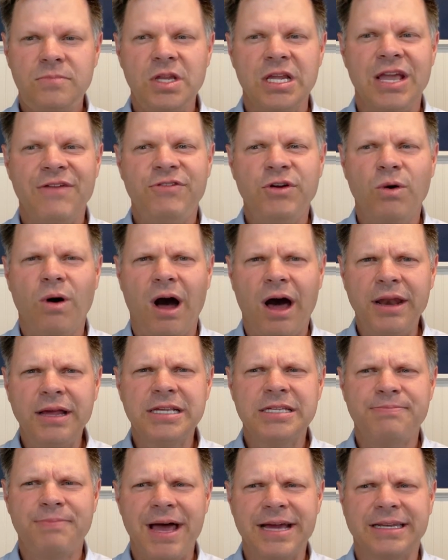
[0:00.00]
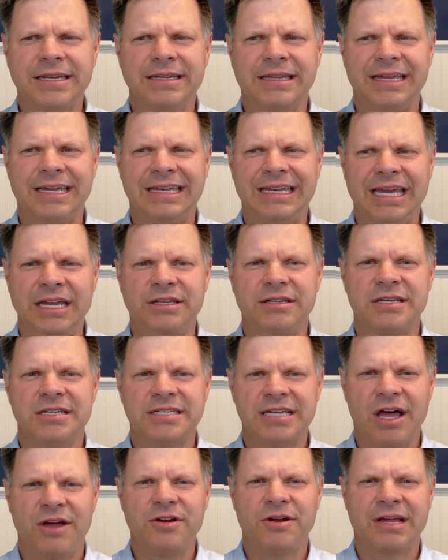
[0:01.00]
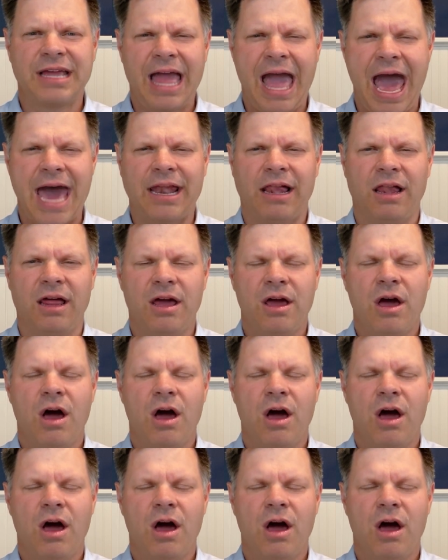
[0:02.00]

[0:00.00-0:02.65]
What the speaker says: If you unexpectedly need to sell your cattle